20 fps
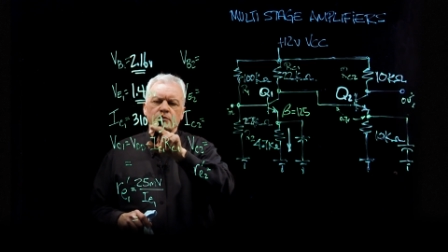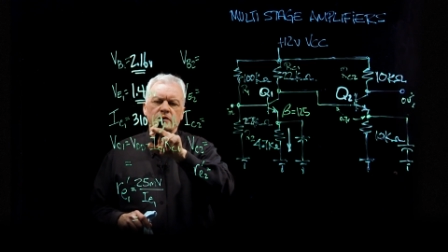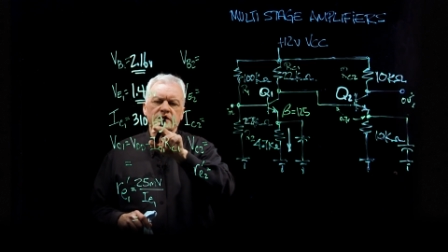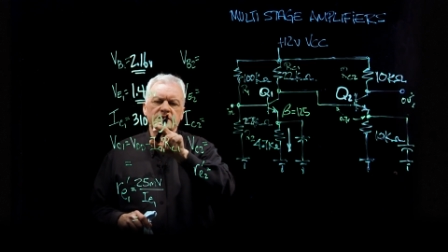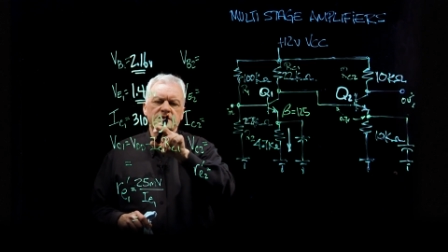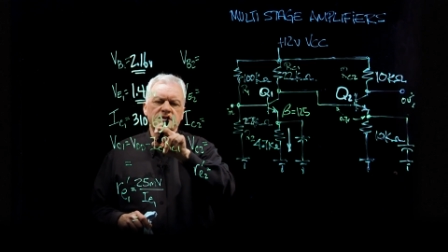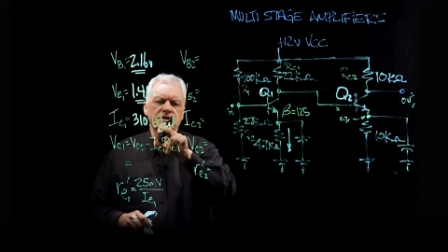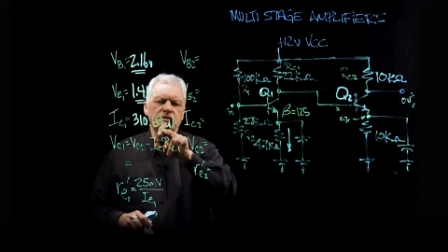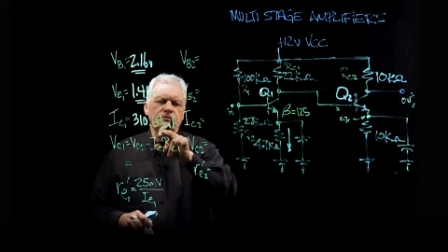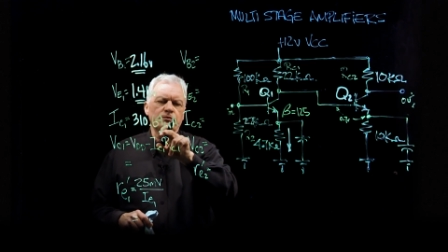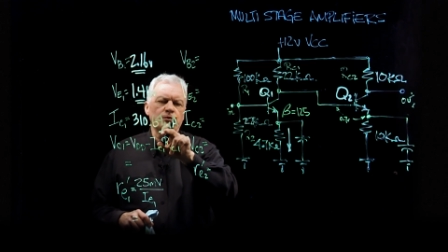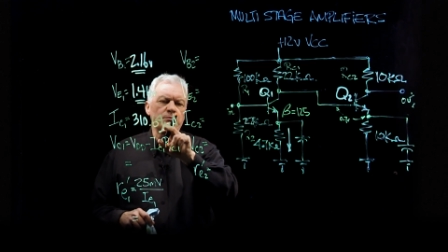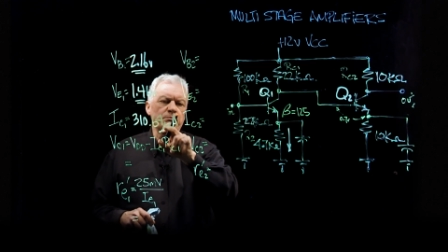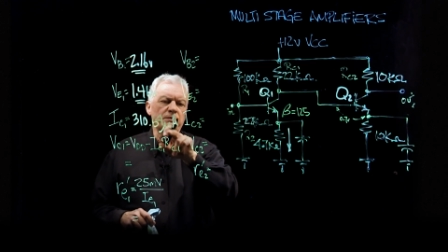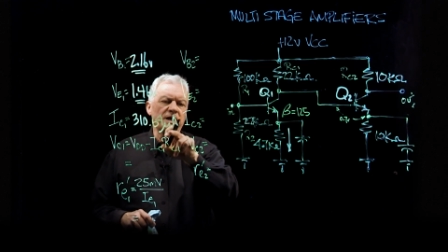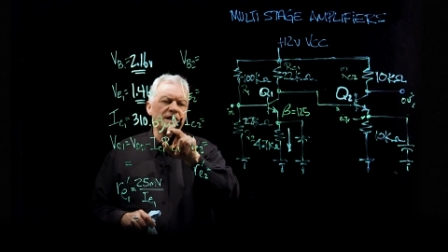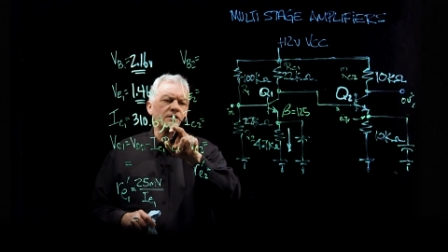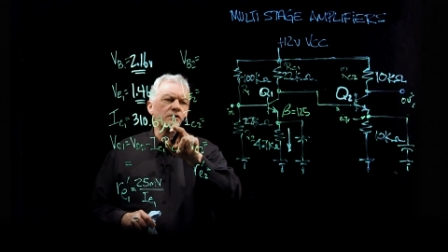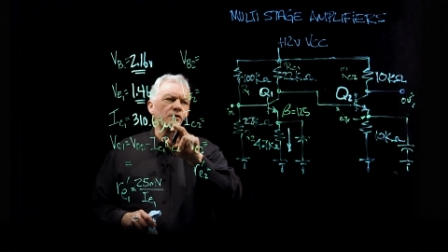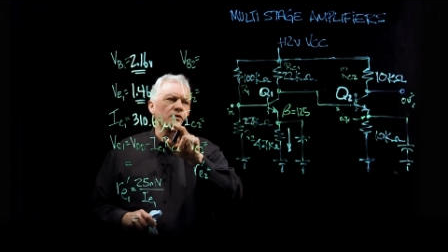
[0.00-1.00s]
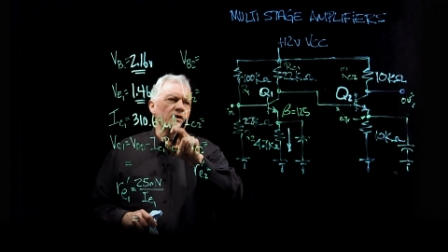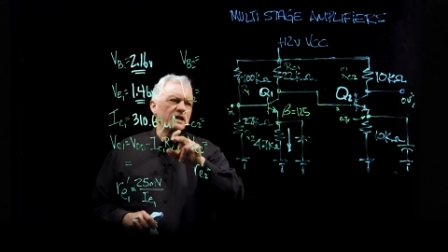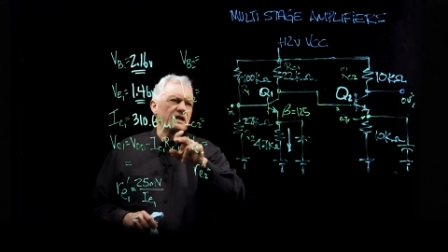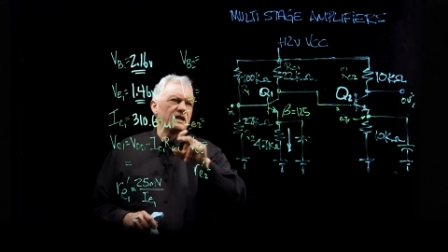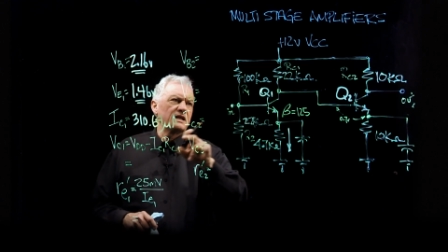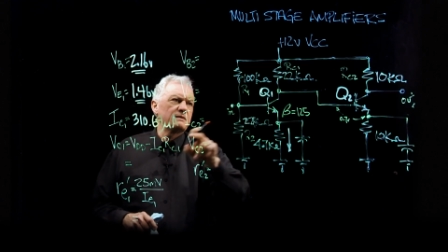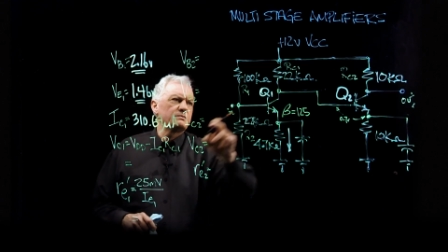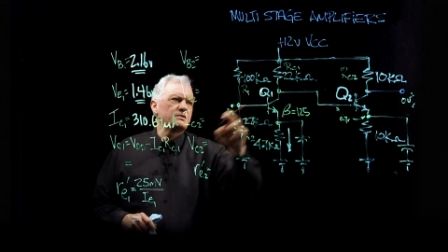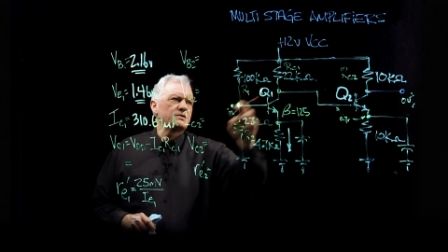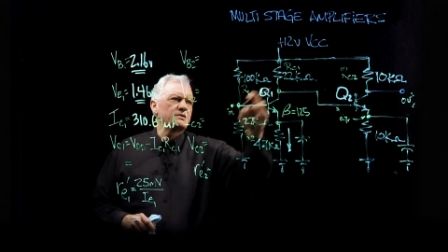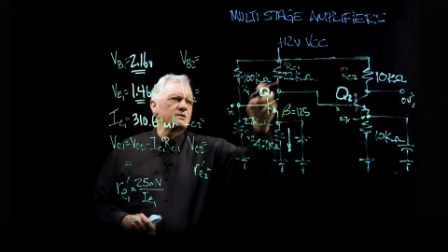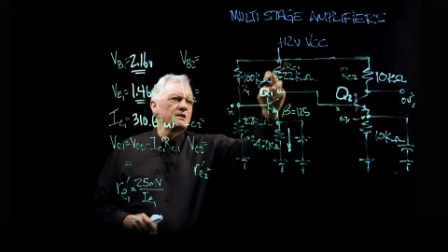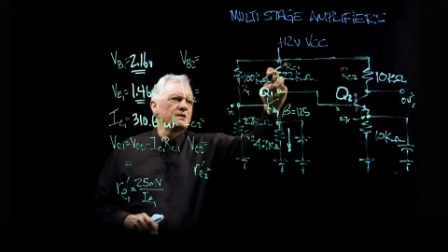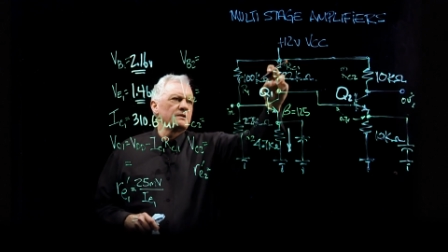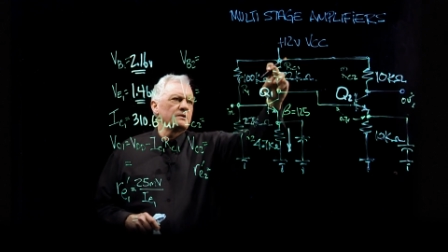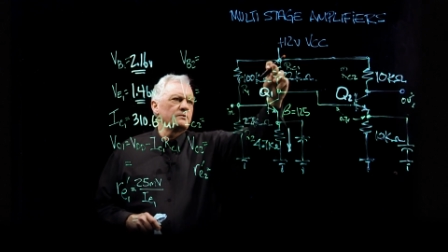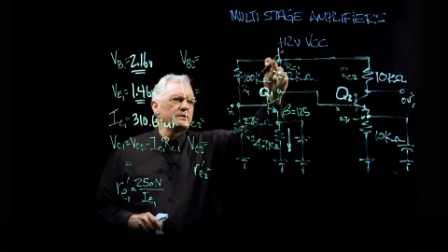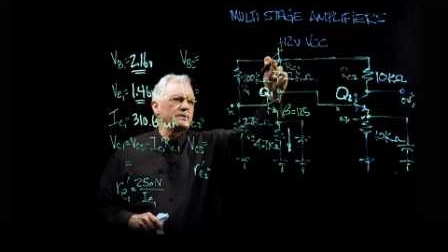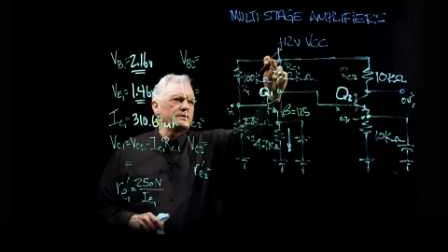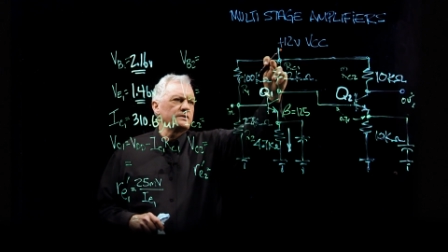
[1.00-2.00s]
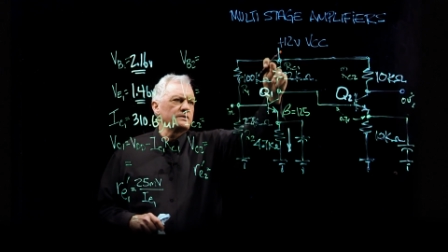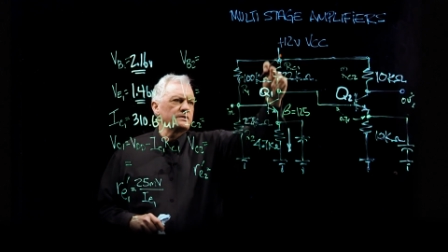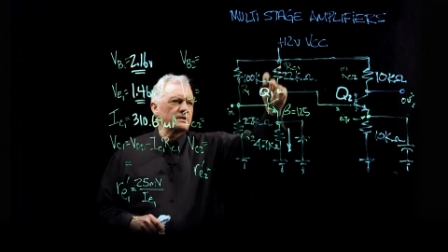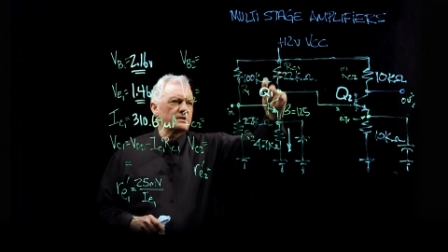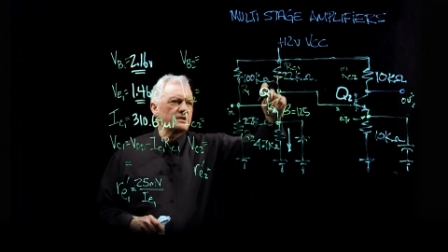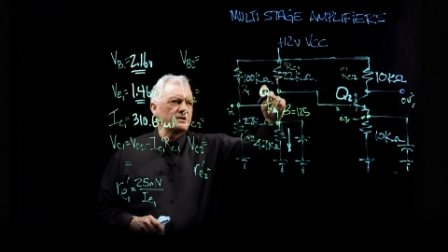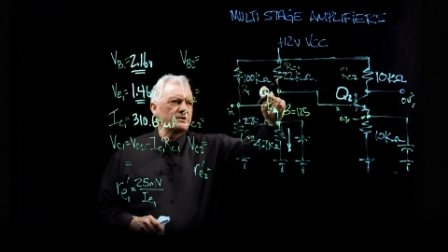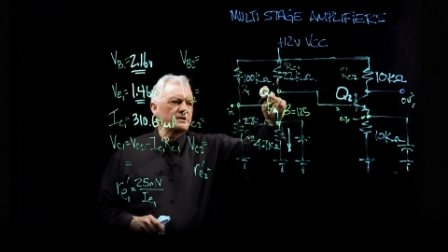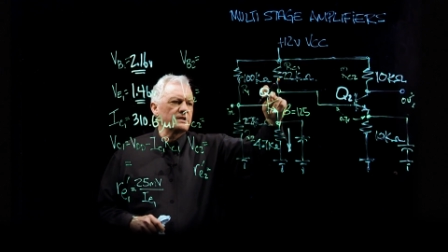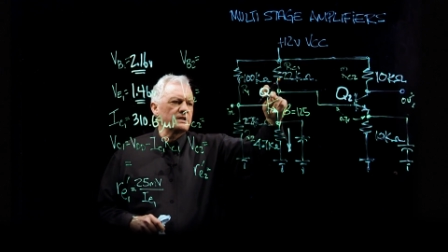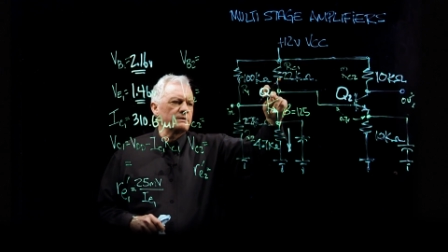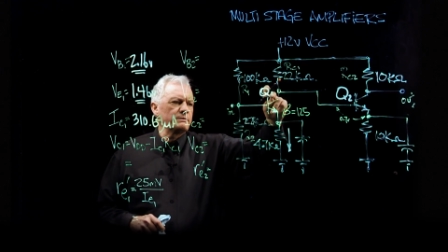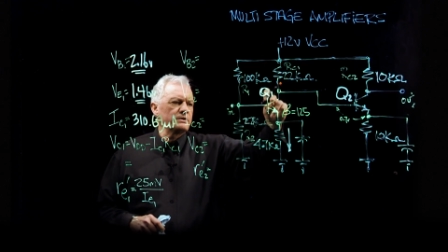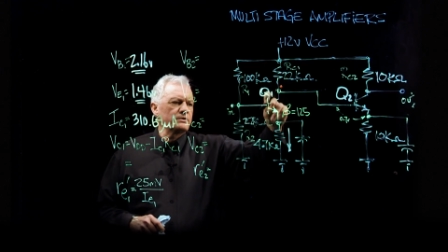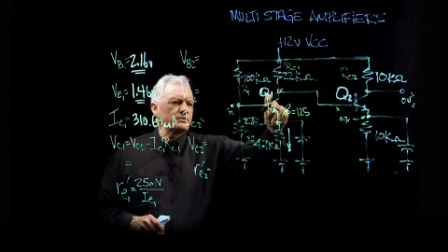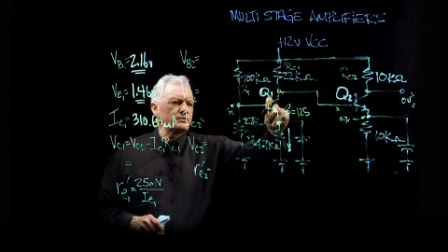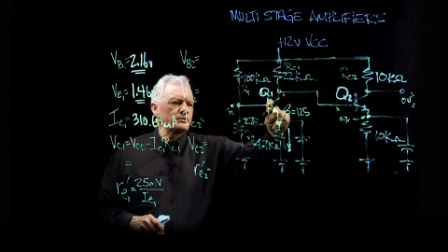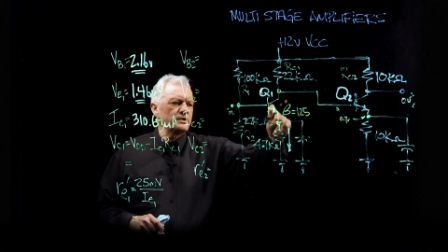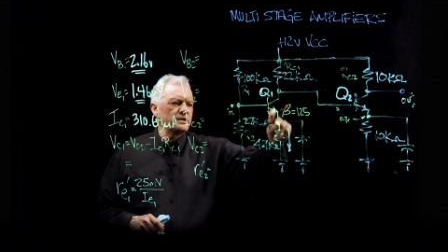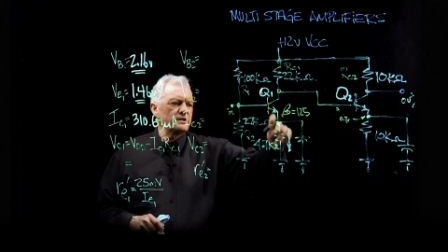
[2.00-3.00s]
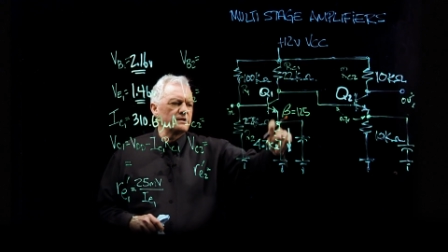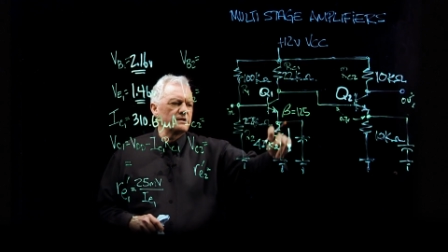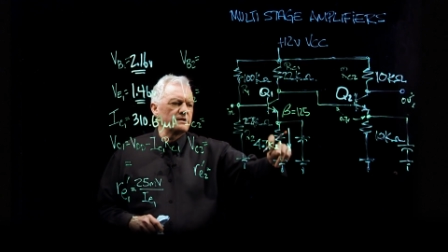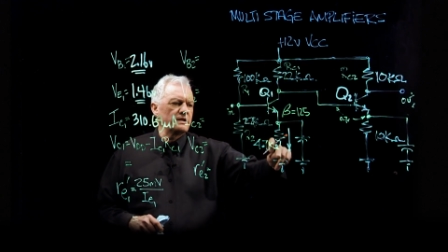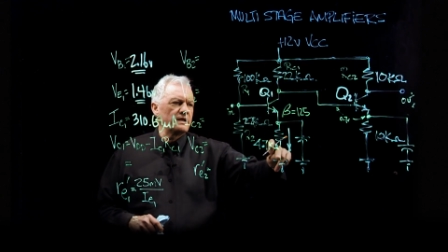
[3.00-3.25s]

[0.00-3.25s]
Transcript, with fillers: microamps, which is the current coming through here